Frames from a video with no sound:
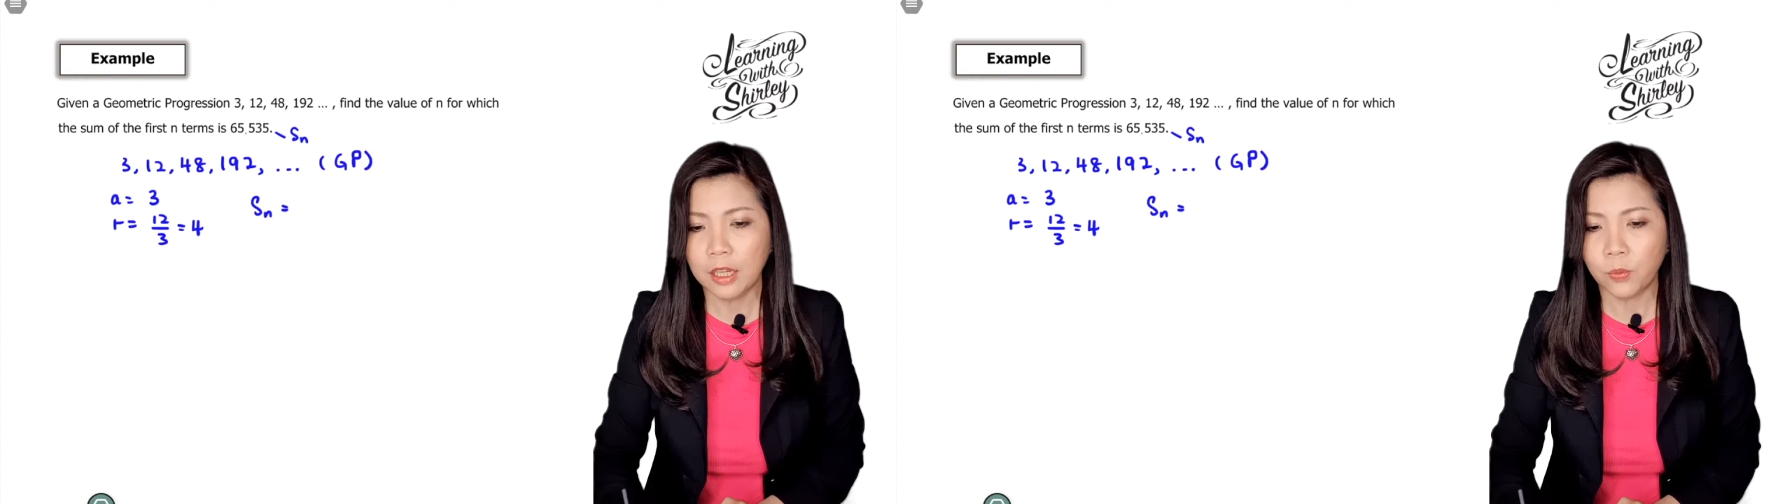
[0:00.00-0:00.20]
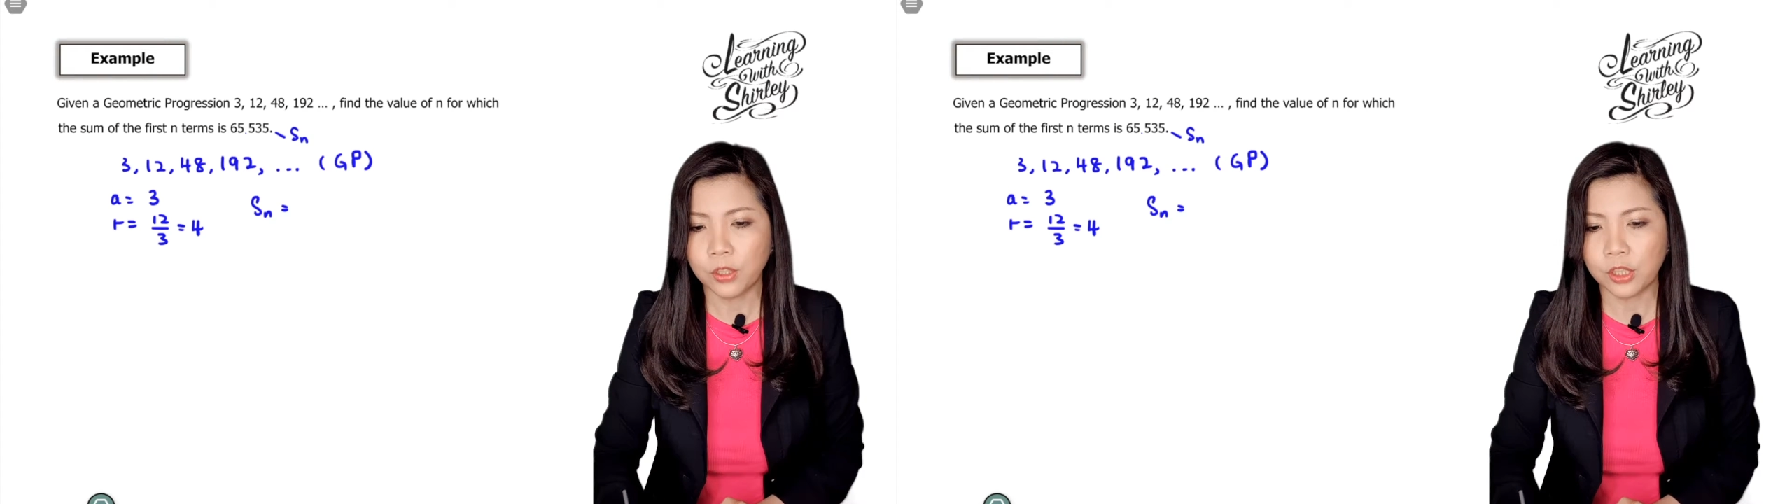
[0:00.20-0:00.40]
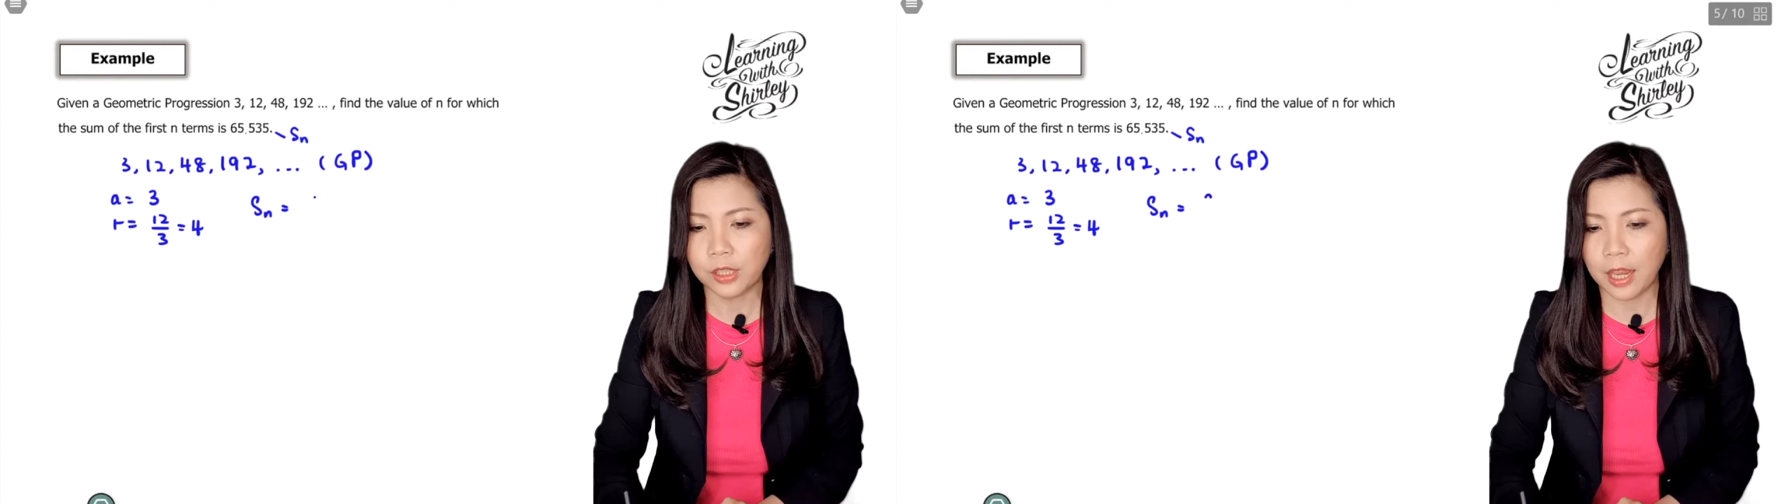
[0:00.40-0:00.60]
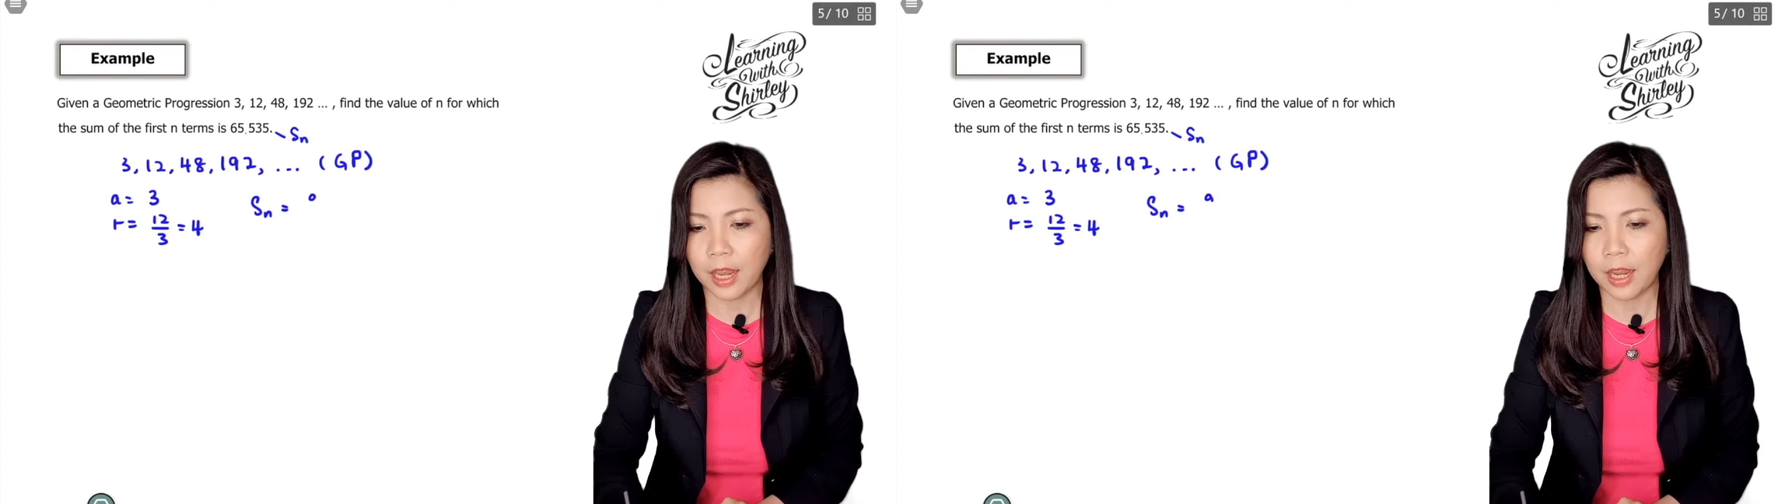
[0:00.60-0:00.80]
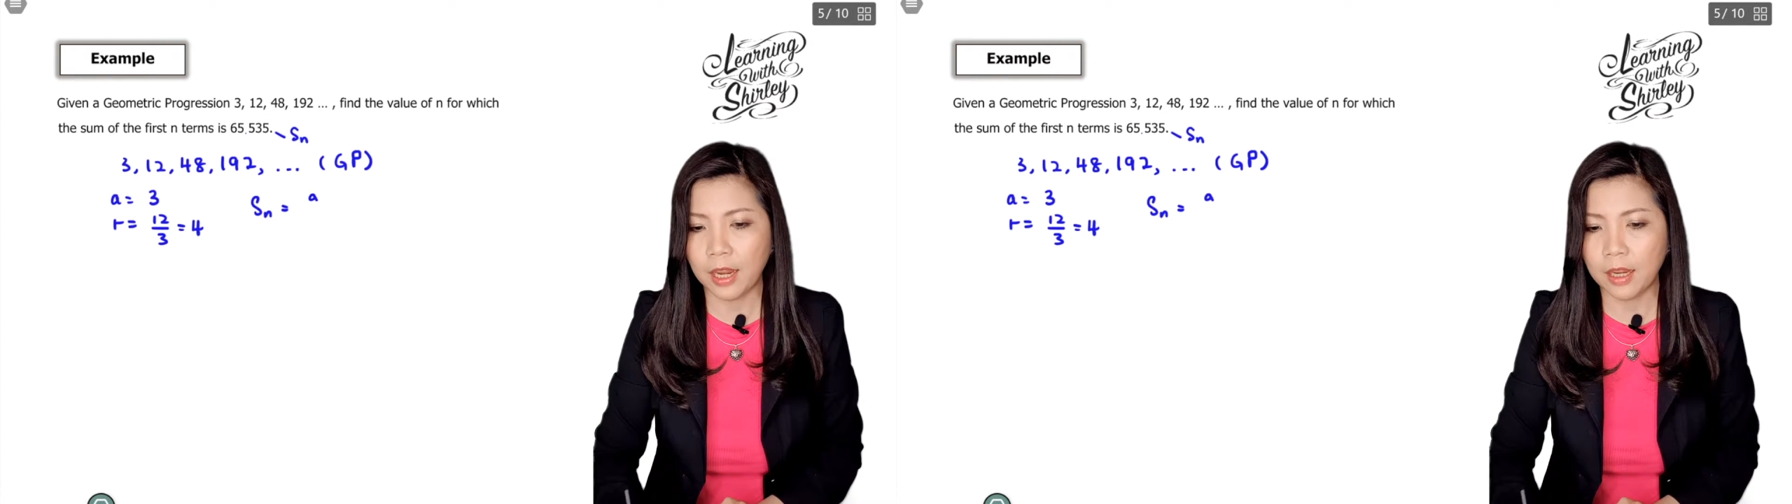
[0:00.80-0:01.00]
which is
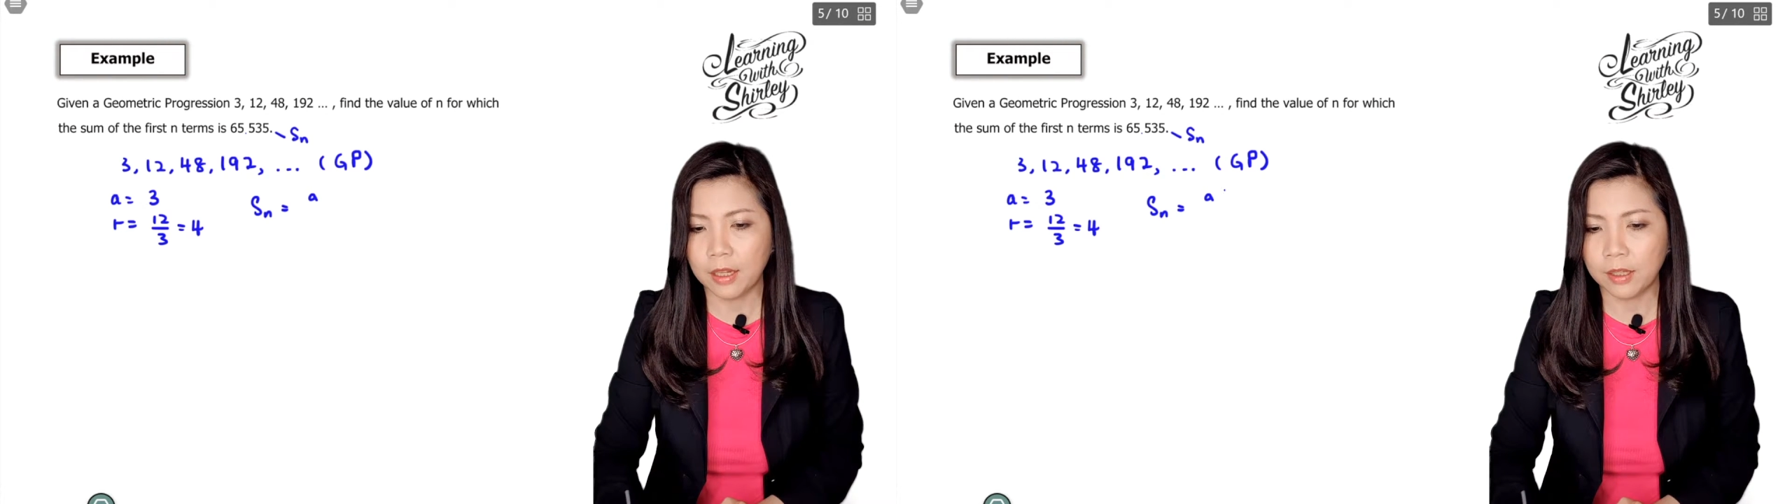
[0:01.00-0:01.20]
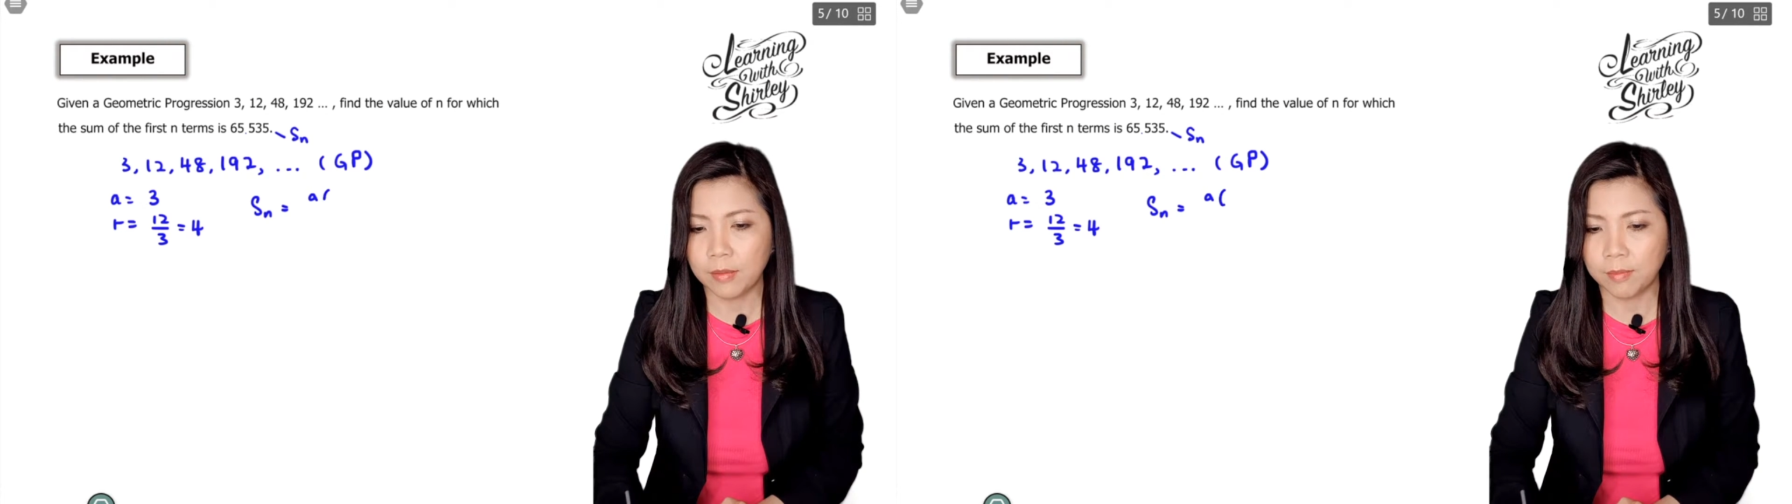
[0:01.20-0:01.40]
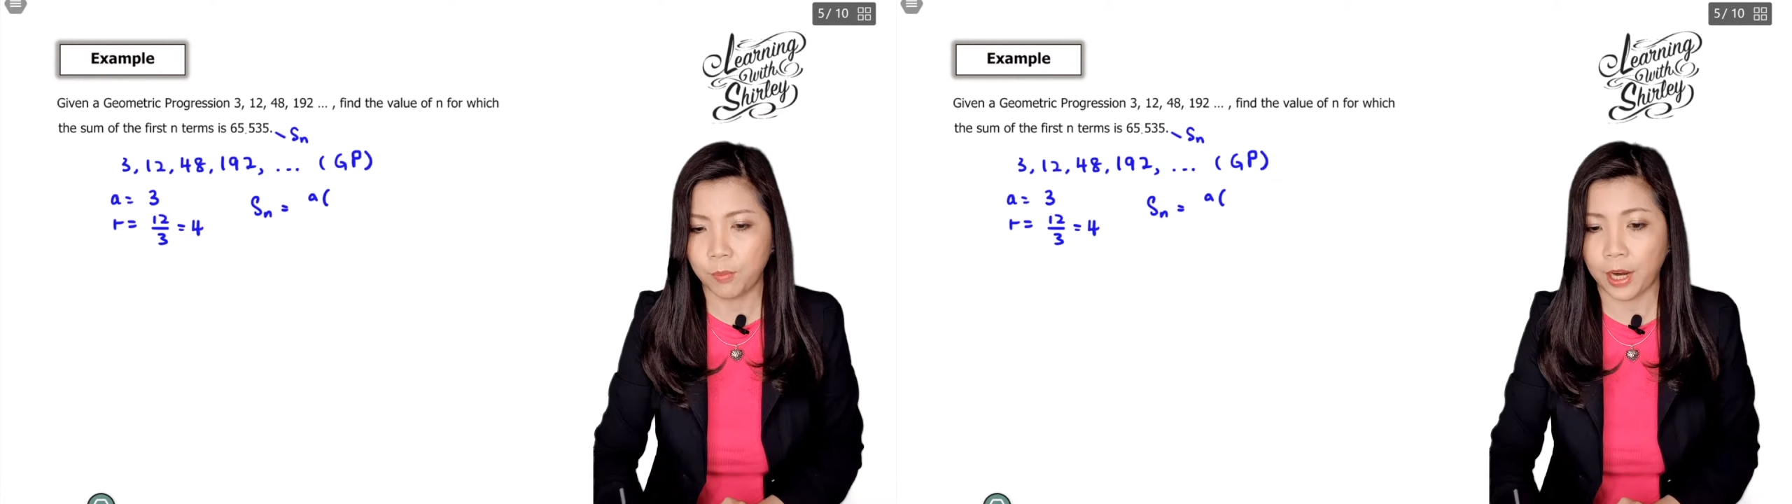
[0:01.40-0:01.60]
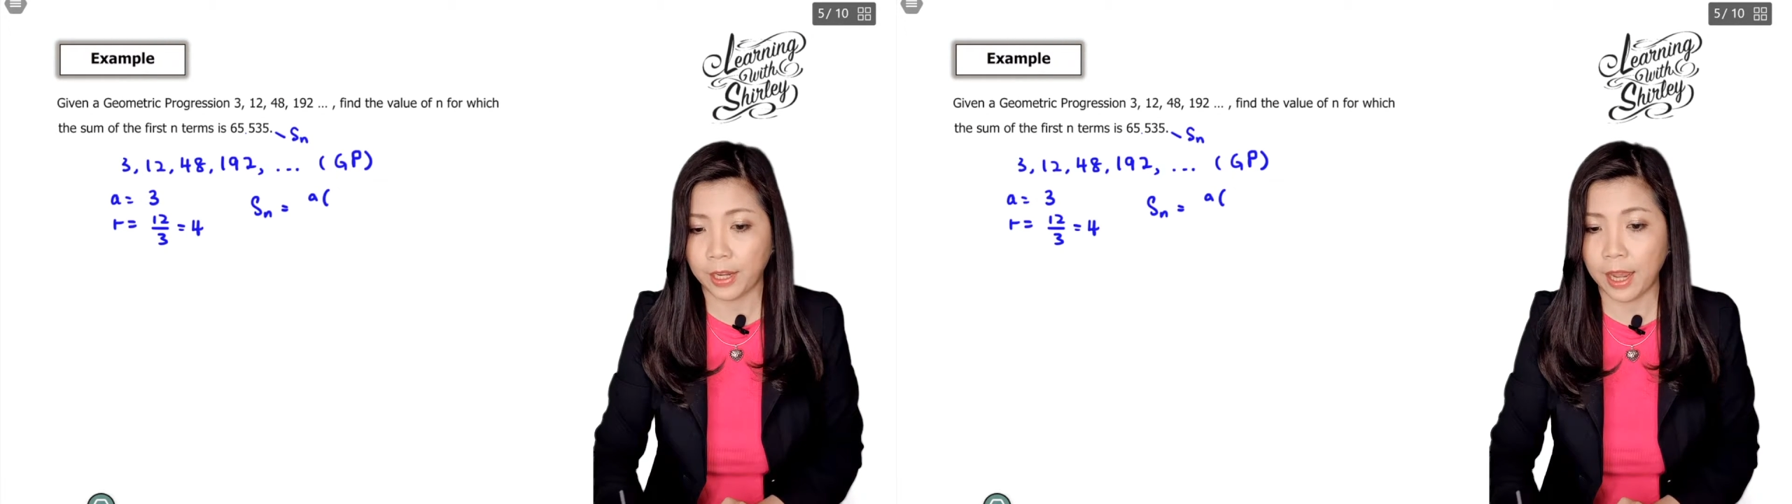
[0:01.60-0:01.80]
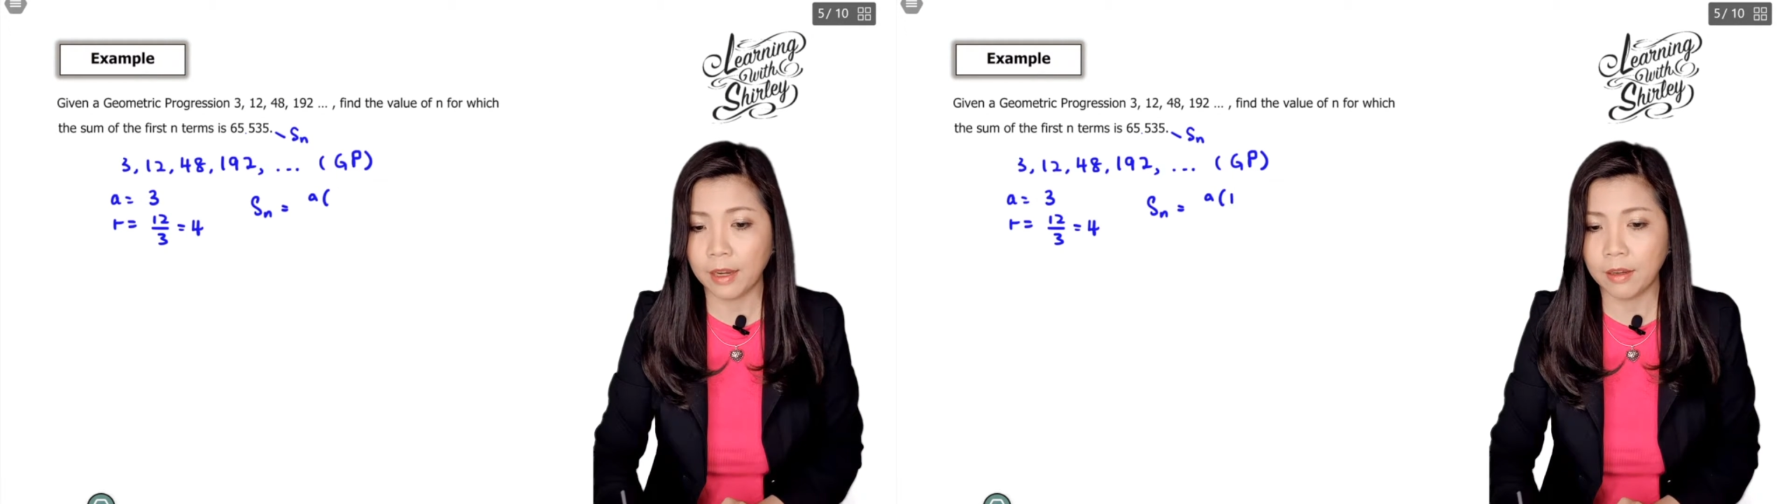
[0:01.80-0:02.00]
A
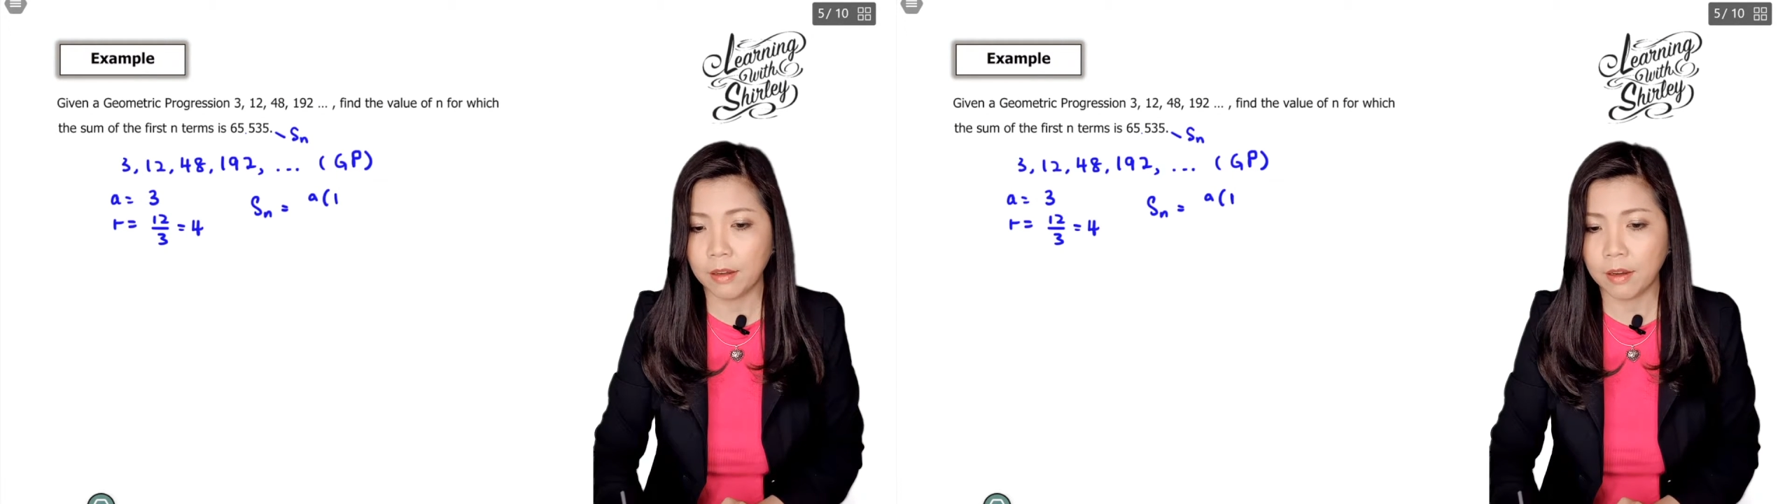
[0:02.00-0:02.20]
bracket